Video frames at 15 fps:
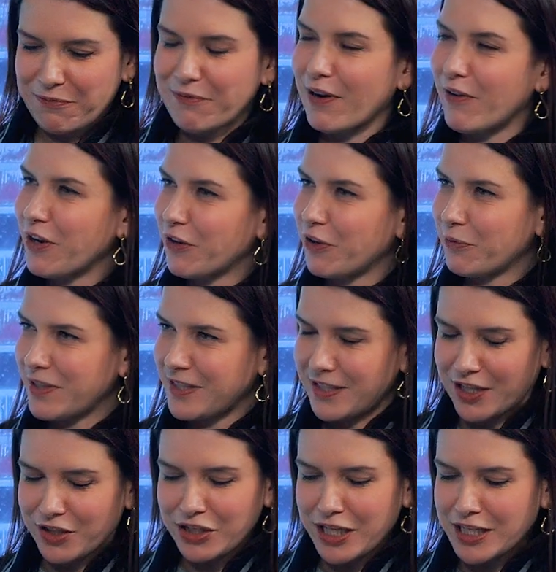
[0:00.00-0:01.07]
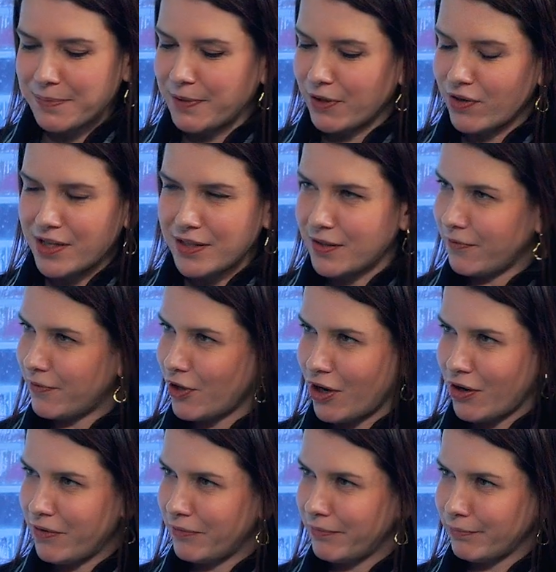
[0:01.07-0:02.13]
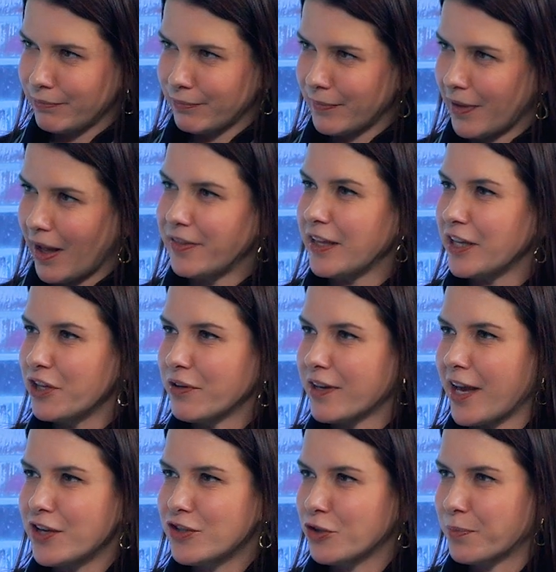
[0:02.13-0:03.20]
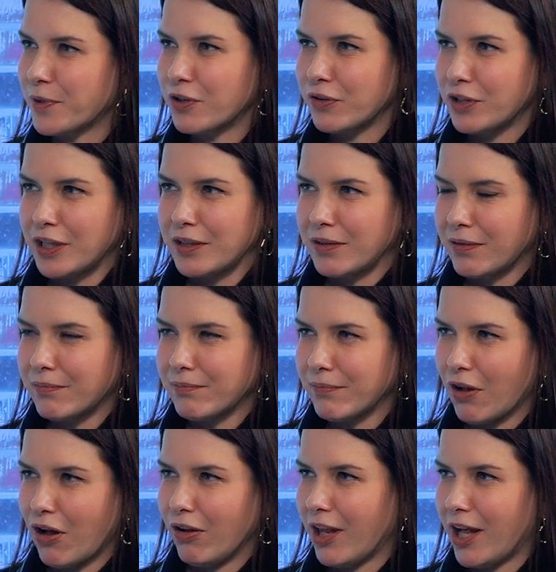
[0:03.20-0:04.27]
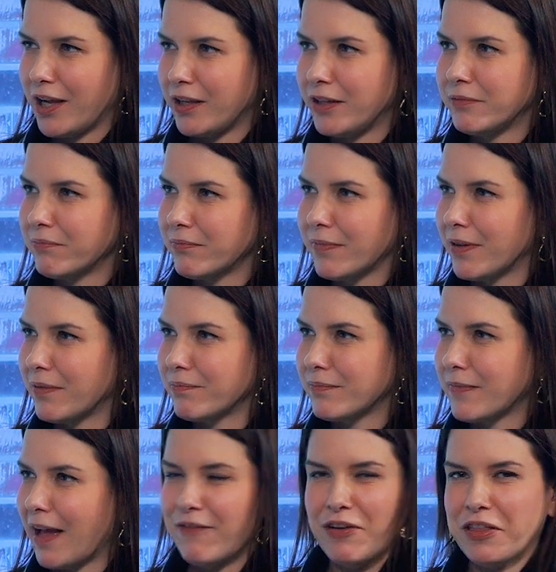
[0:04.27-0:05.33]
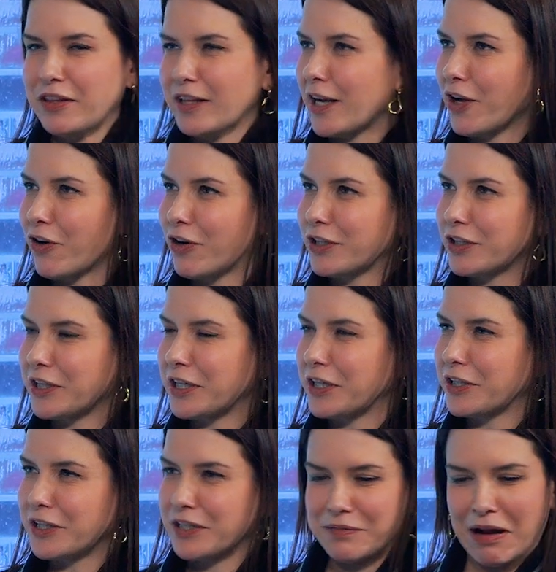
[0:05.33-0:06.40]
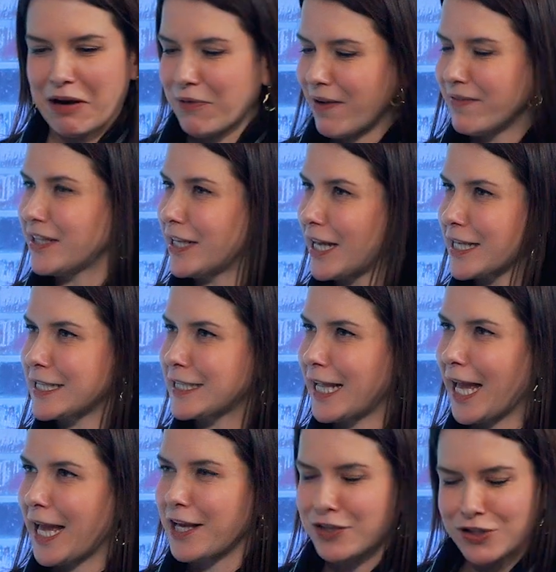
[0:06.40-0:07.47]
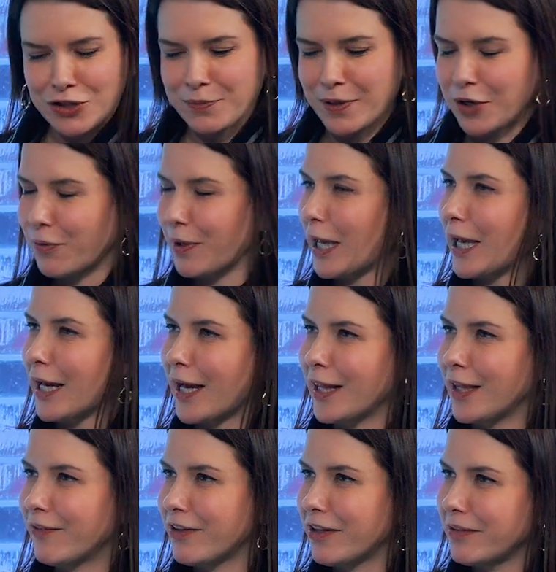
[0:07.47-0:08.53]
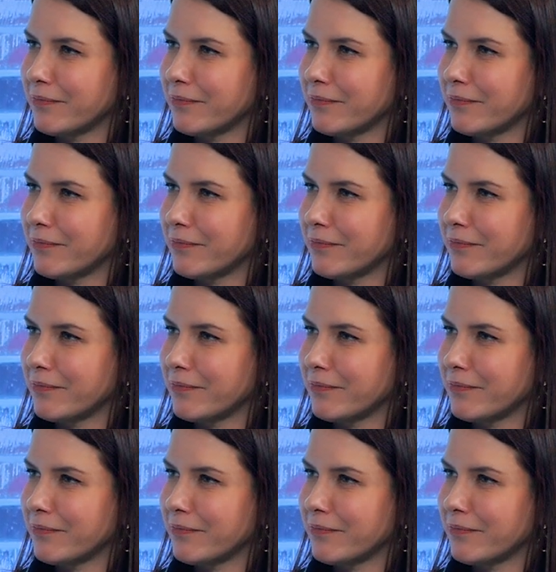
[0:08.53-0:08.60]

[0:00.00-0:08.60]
very good. Was it a good experience overall? I think UK is super good in online. Everything that I order here arrives the next day, super quick. I love it.